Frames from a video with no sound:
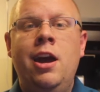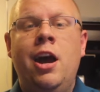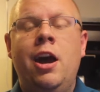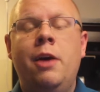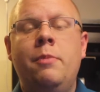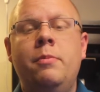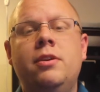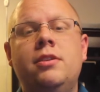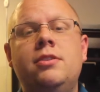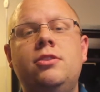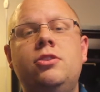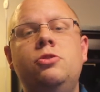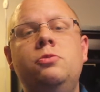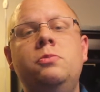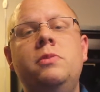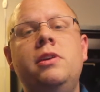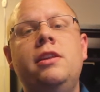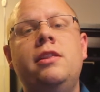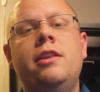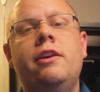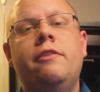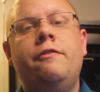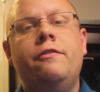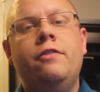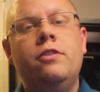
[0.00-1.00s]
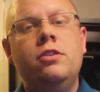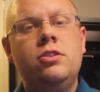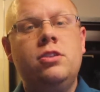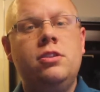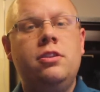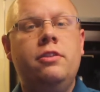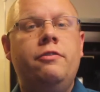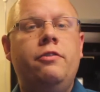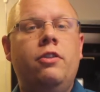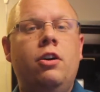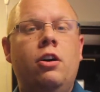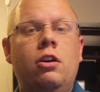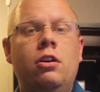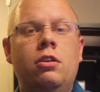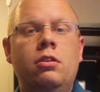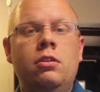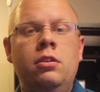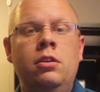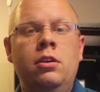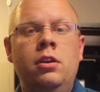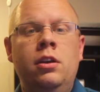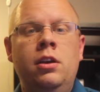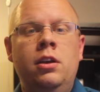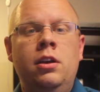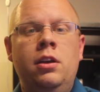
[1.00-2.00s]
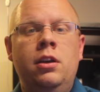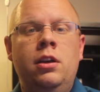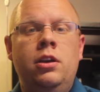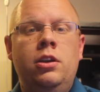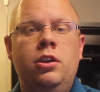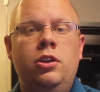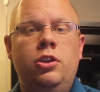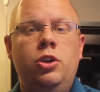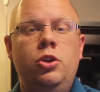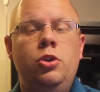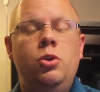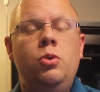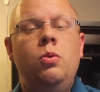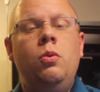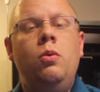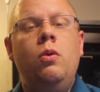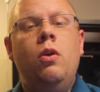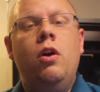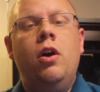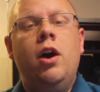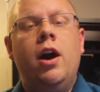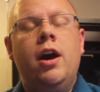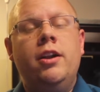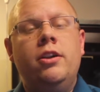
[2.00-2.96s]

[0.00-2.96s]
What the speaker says: I'm assuming that, first of all, you